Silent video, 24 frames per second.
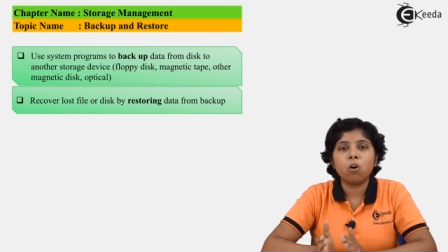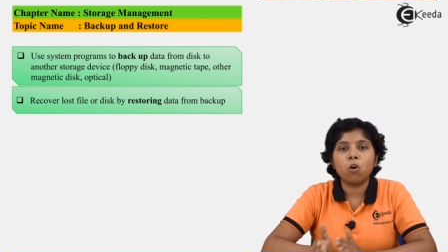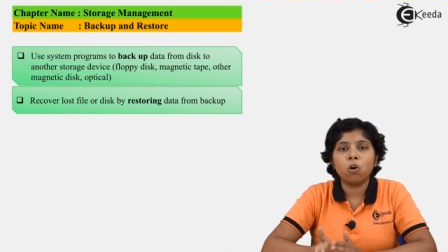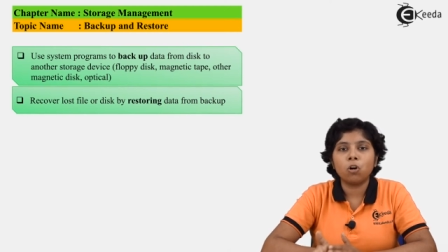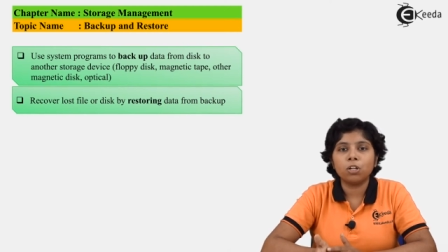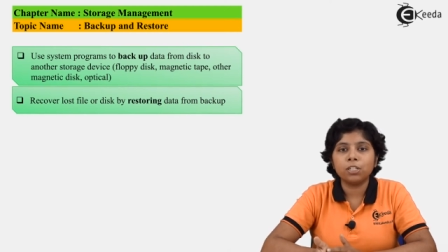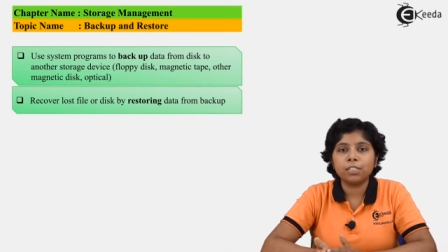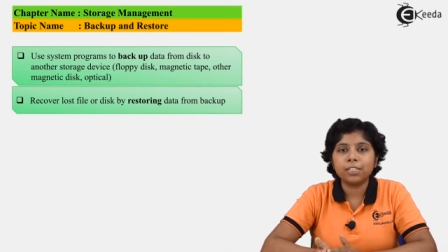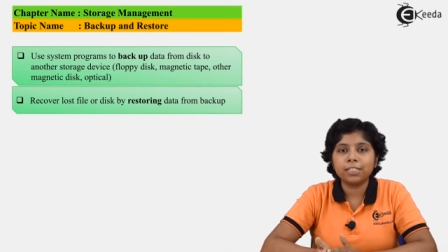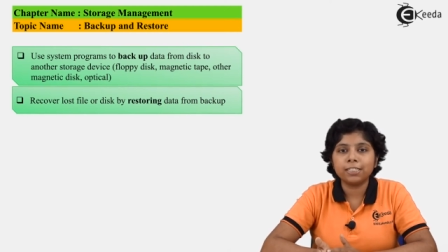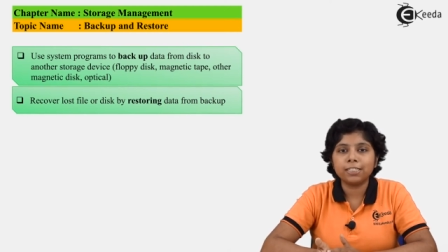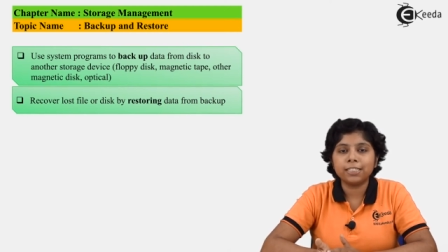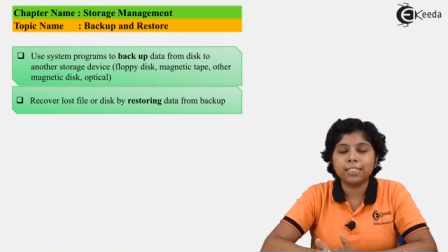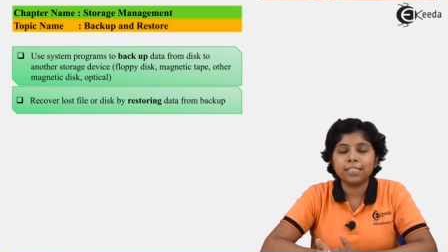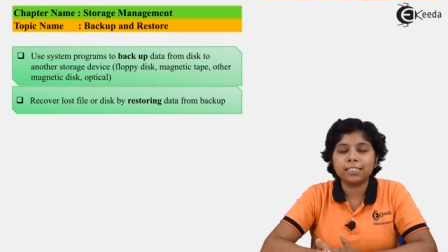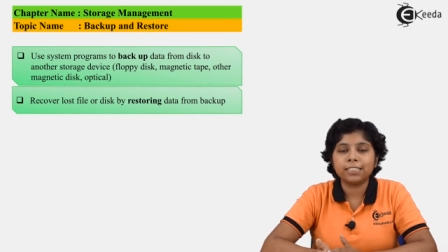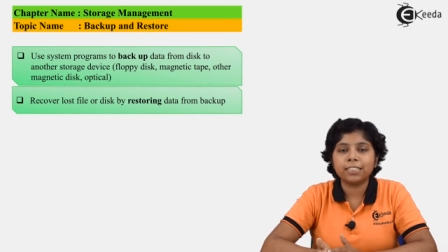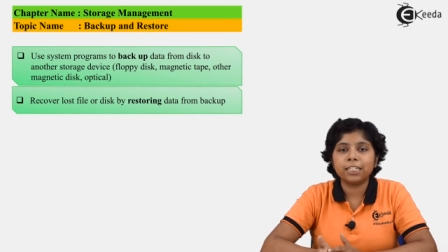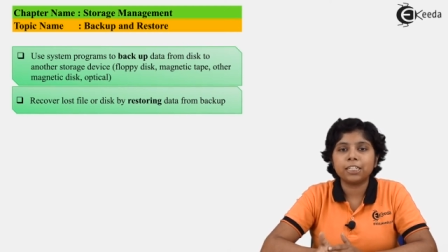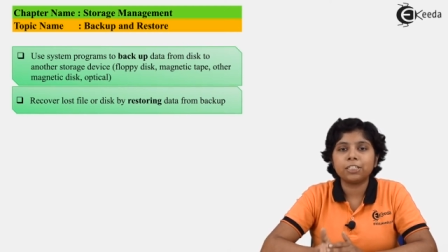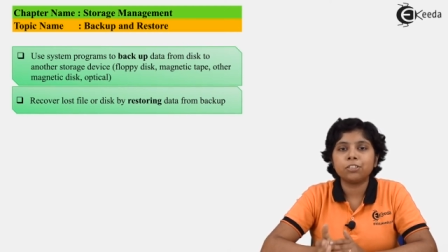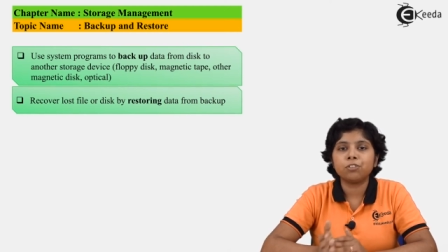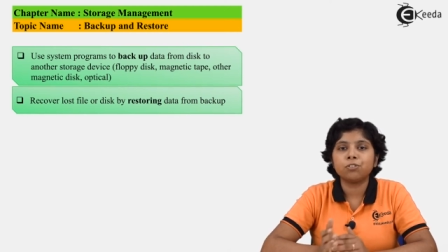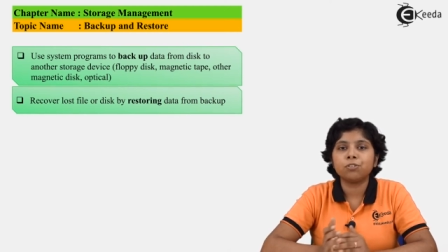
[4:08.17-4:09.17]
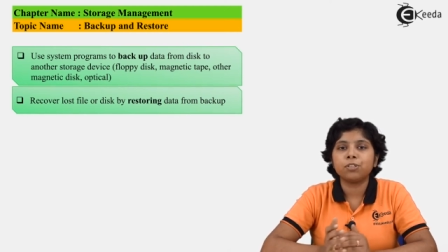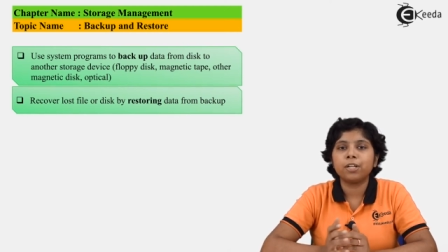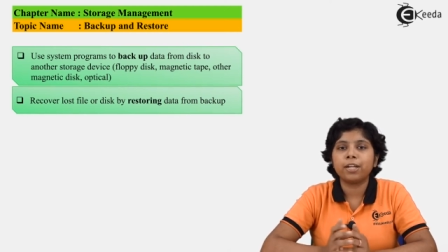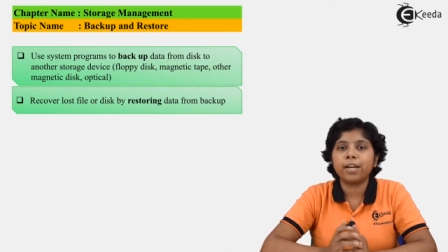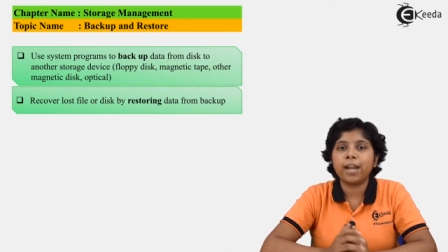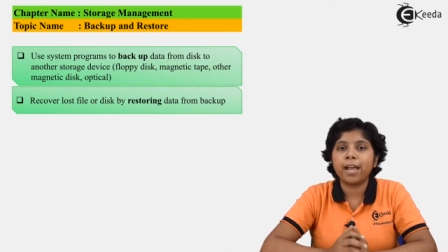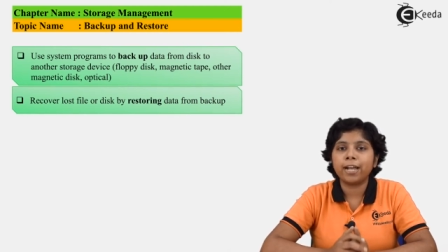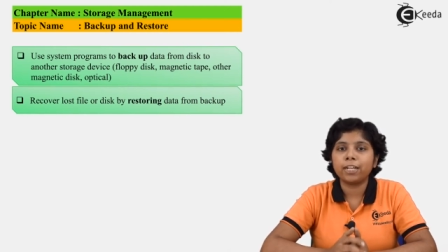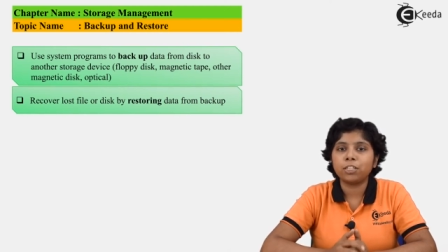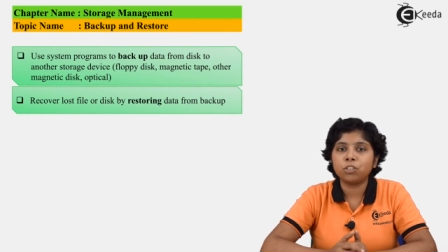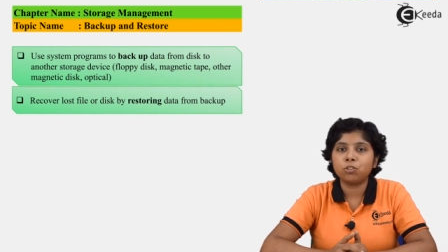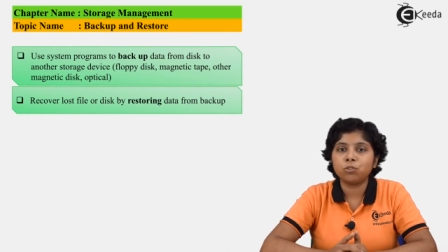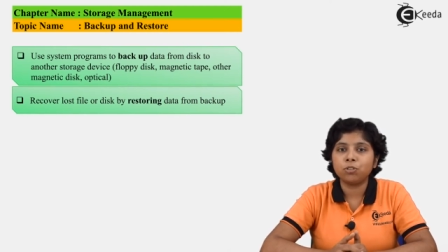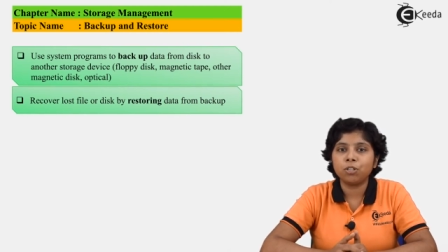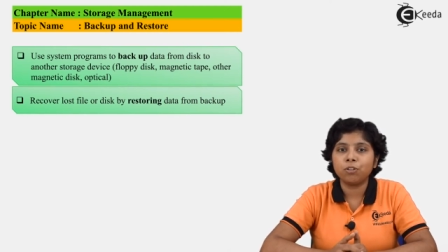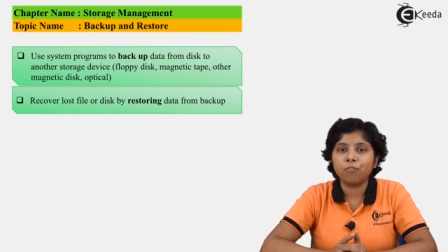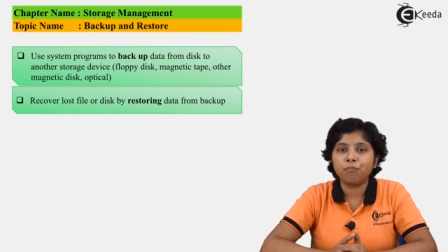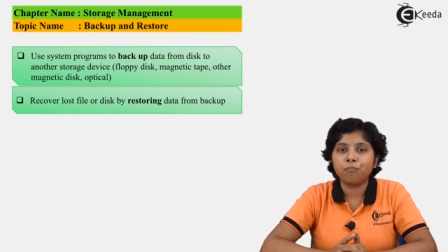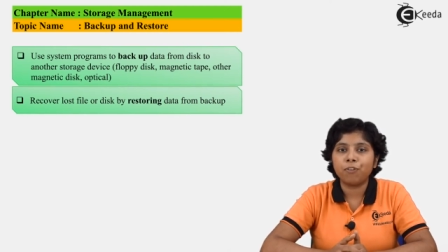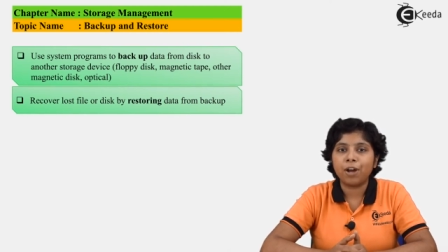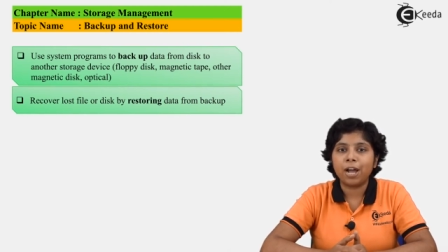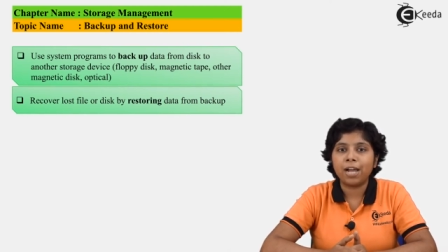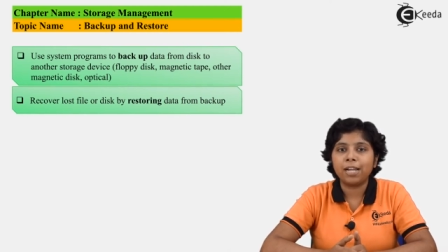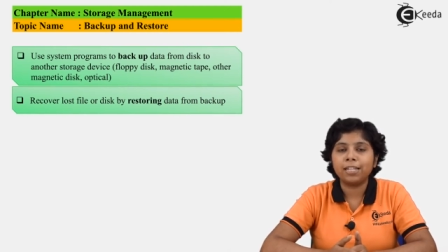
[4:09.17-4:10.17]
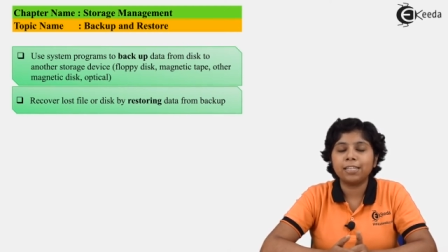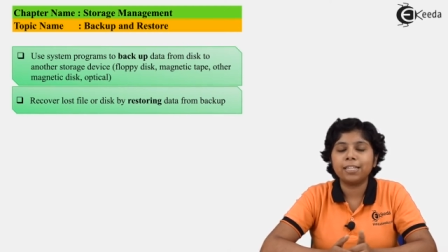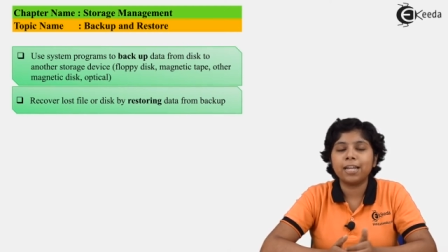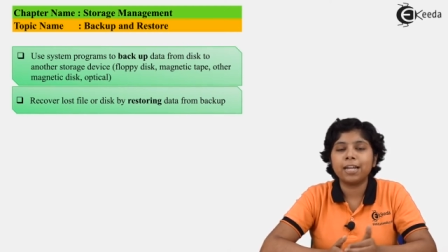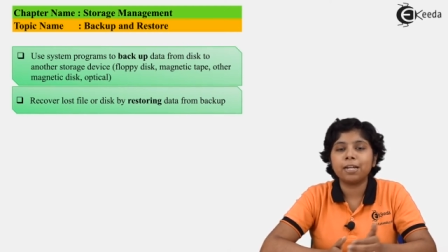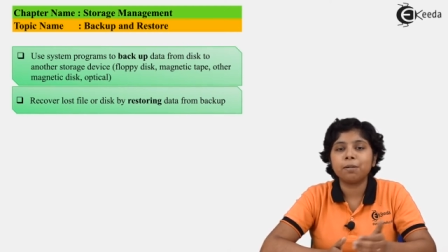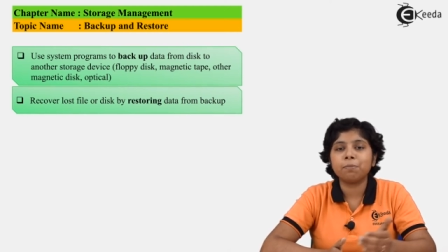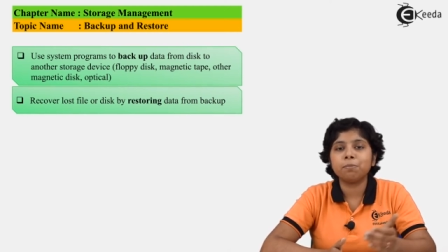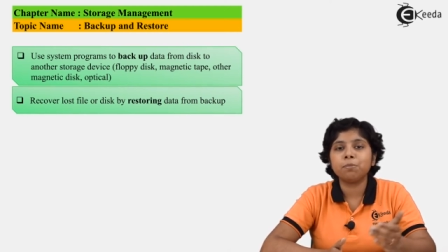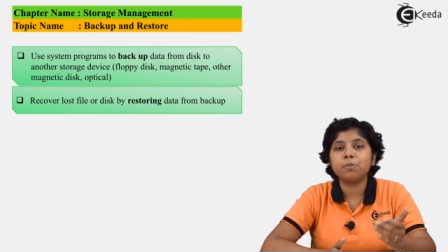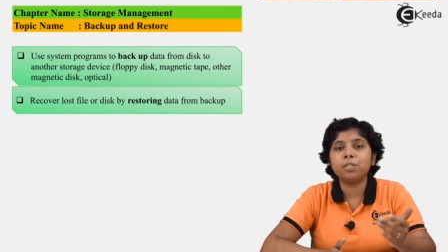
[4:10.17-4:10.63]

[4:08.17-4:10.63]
all the data to that actual file that